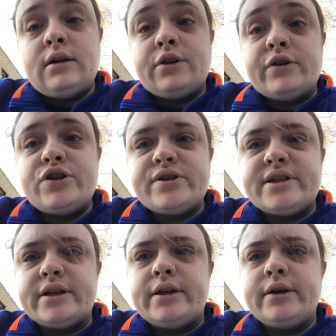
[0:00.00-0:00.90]
they're
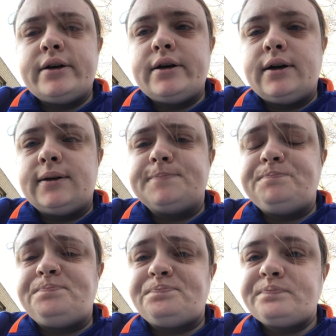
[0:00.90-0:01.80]
interested.
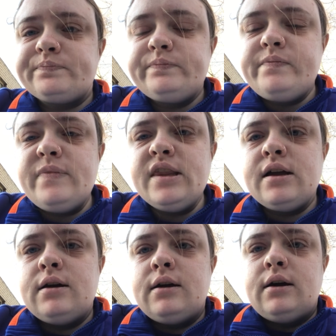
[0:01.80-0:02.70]
Um,
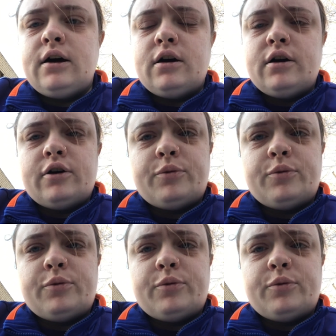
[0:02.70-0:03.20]
I